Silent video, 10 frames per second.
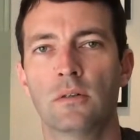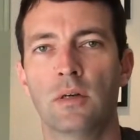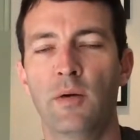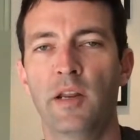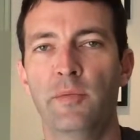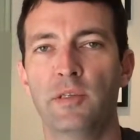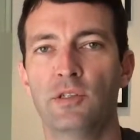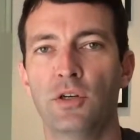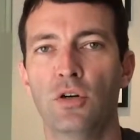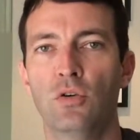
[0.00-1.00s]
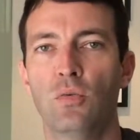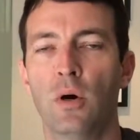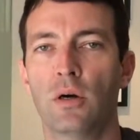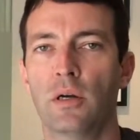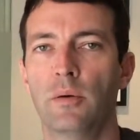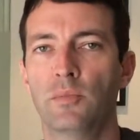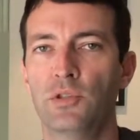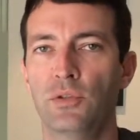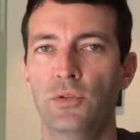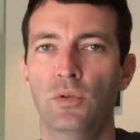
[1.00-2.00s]
Hi, my name is Joe. Welcome
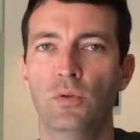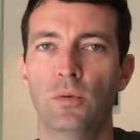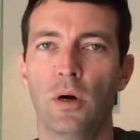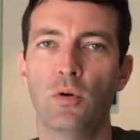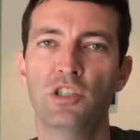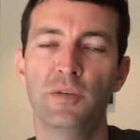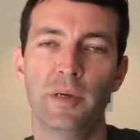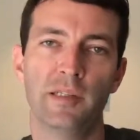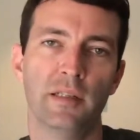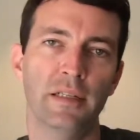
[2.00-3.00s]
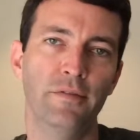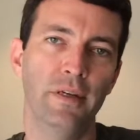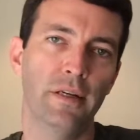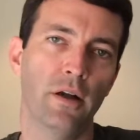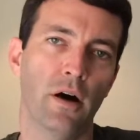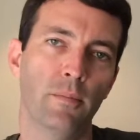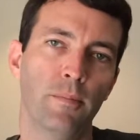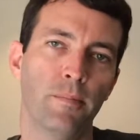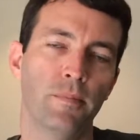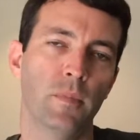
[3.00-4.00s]
to Ho Chi Minh City,
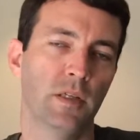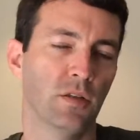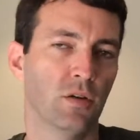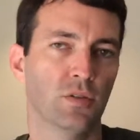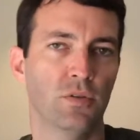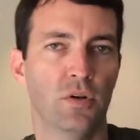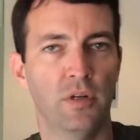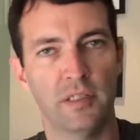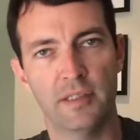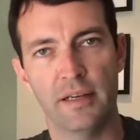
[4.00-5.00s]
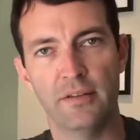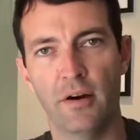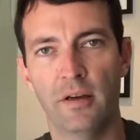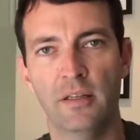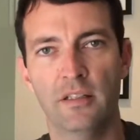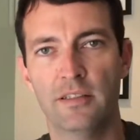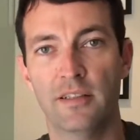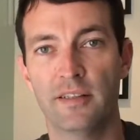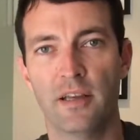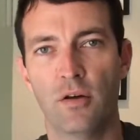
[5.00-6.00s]
Vietnam. It's also known as Saigon. It's in
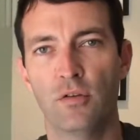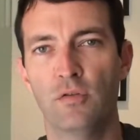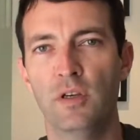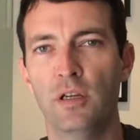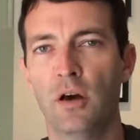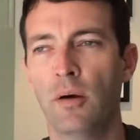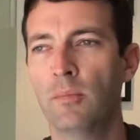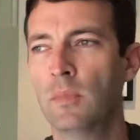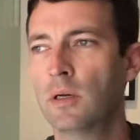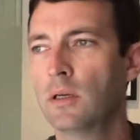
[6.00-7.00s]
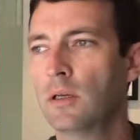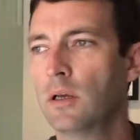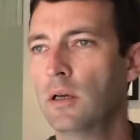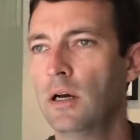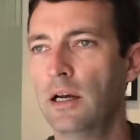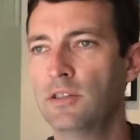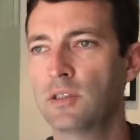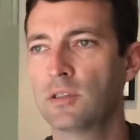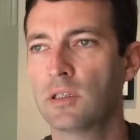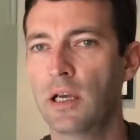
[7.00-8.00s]
the south of Vietnam. I
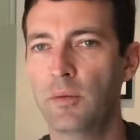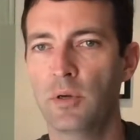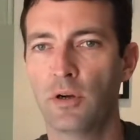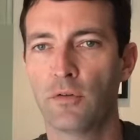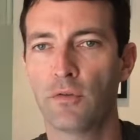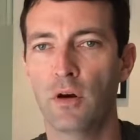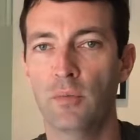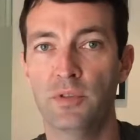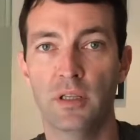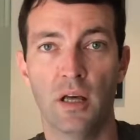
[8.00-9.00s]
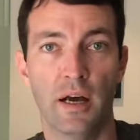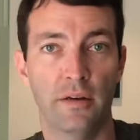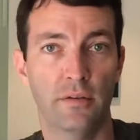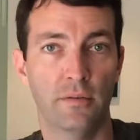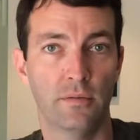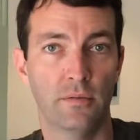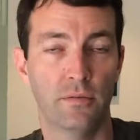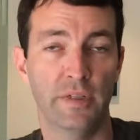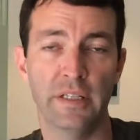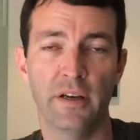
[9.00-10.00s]
just came here from Dalat,
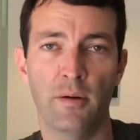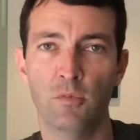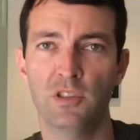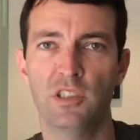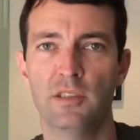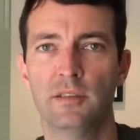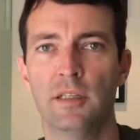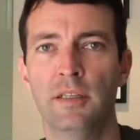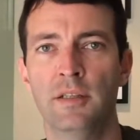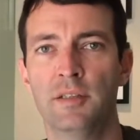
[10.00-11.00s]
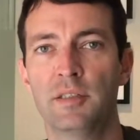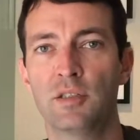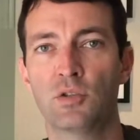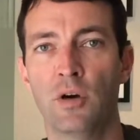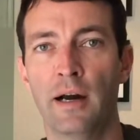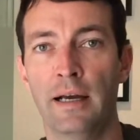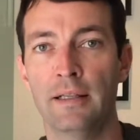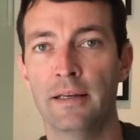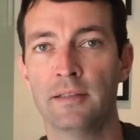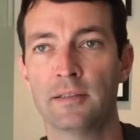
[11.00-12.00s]
Vietnam, which is in the central
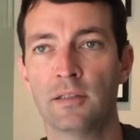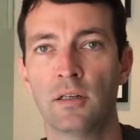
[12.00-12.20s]
highlands,